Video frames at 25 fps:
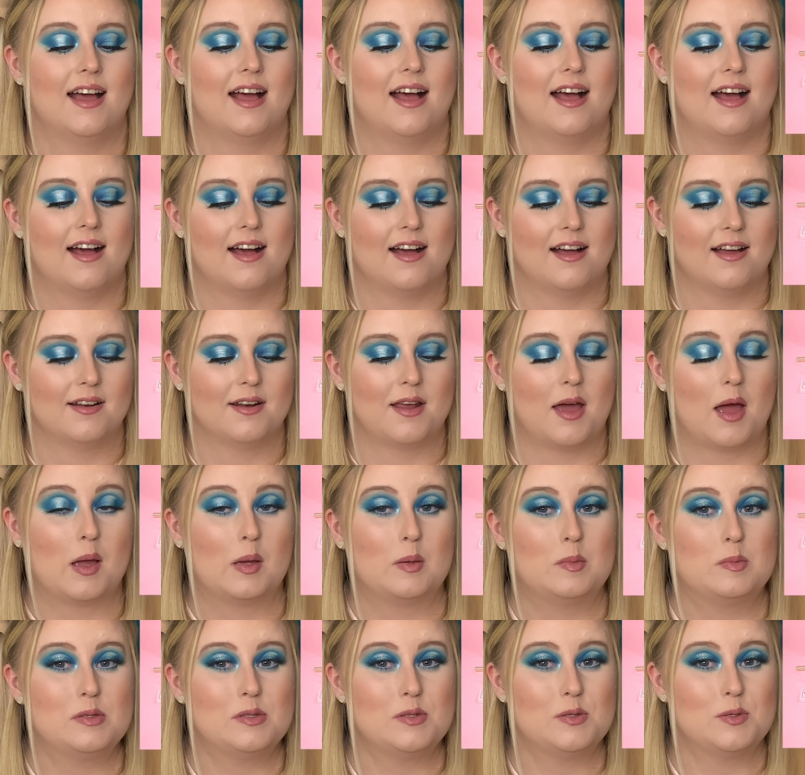and
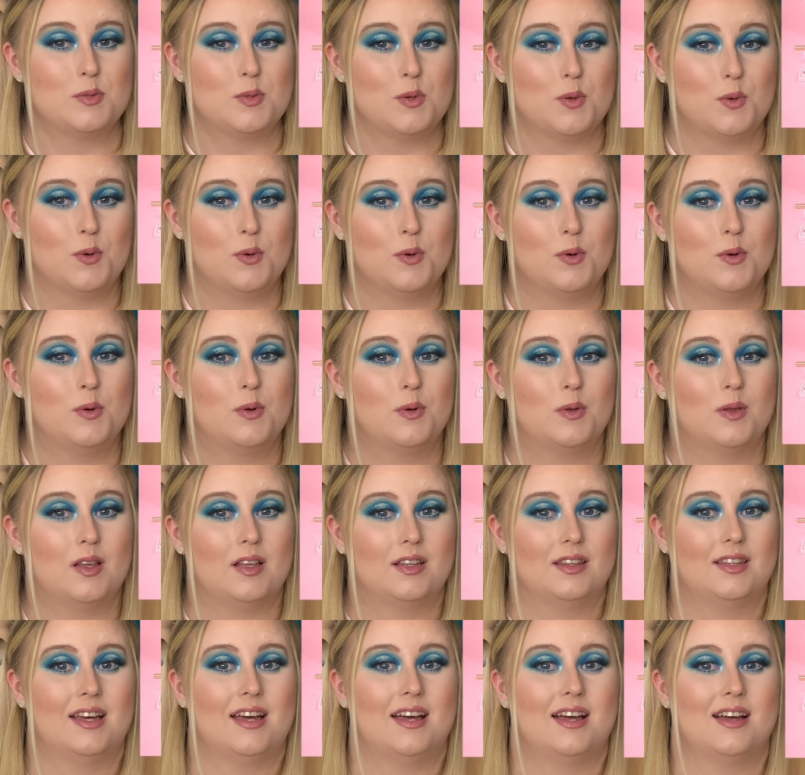I'm so
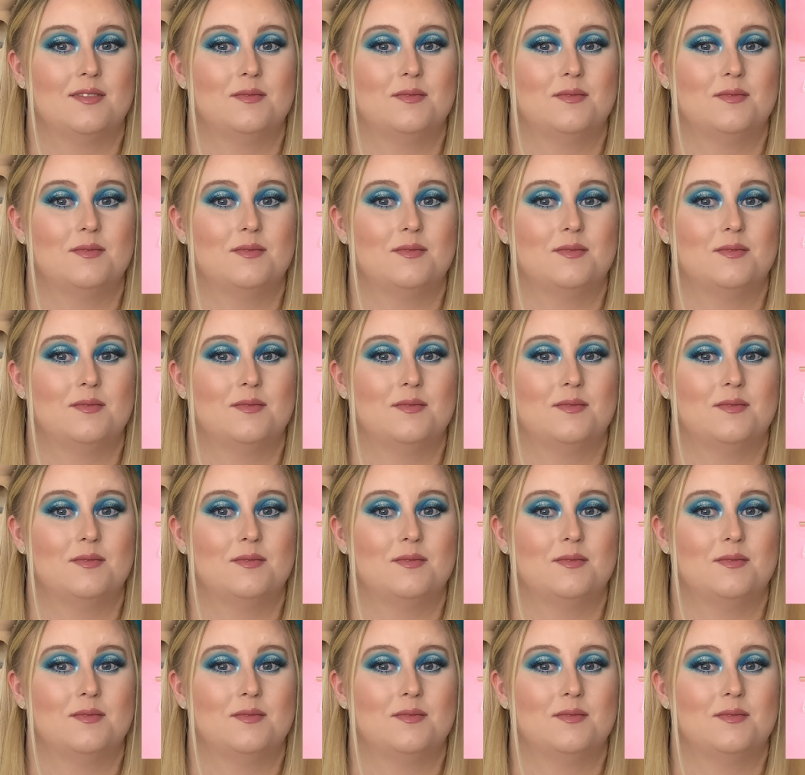glad that I